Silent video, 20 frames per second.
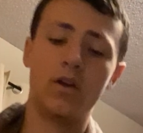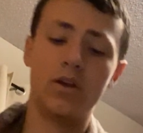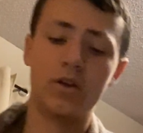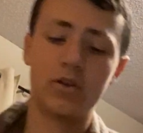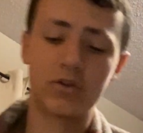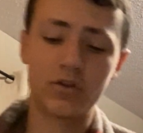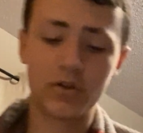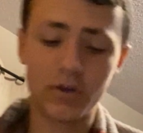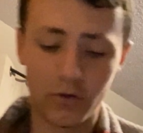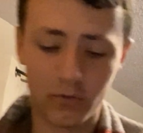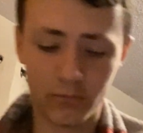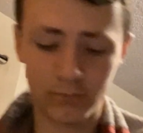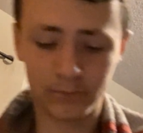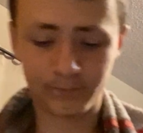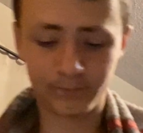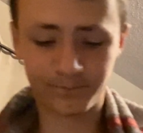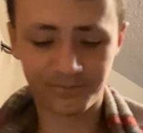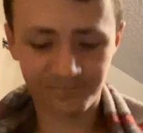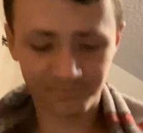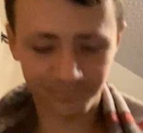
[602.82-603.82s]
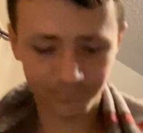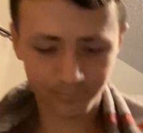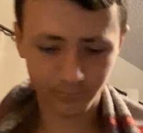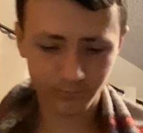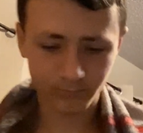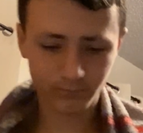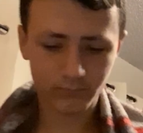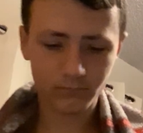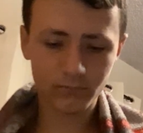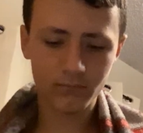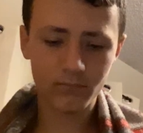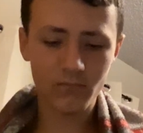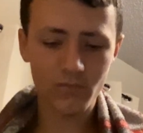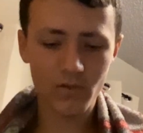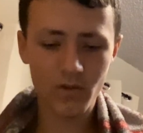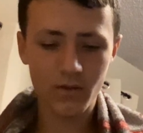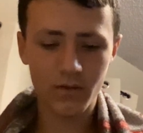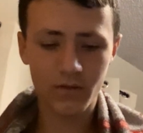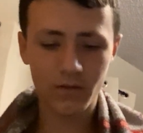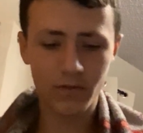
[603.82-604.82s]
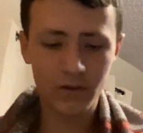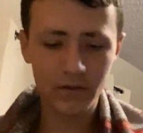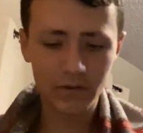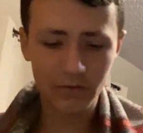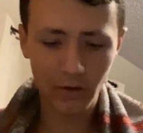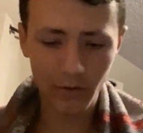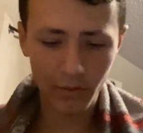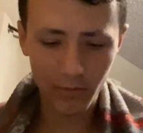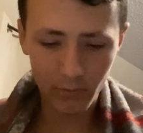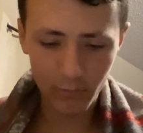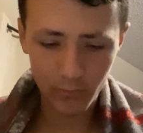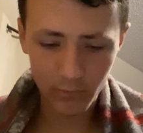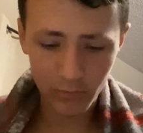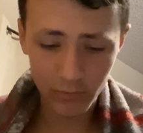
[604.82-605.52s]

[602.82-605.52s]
So these are the